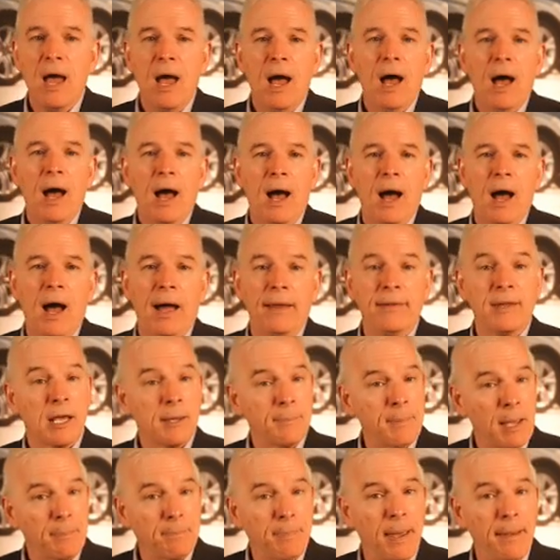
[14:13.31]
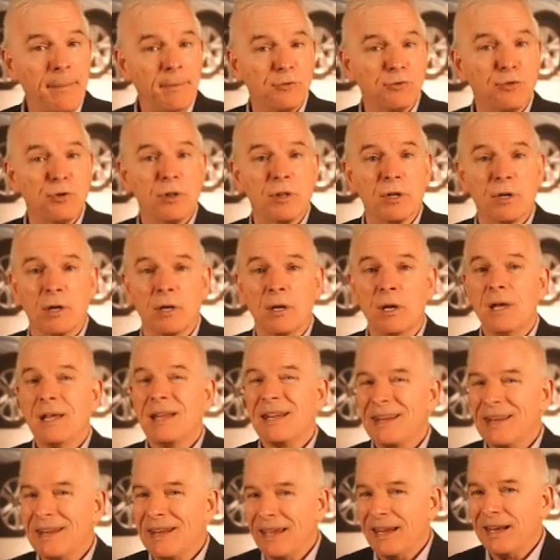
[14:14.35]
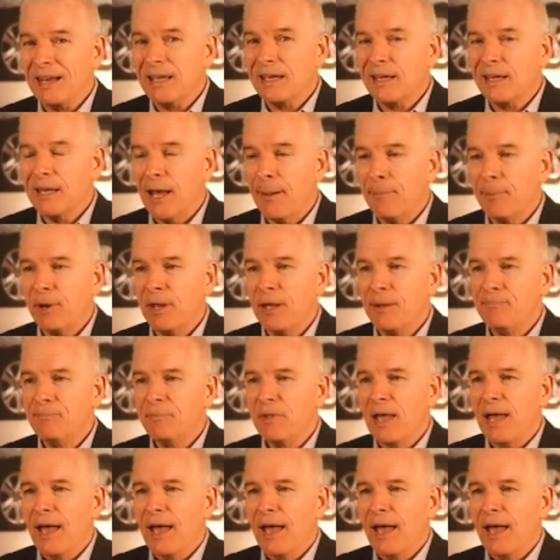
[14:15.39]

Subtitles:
and they can make payments to the lending company,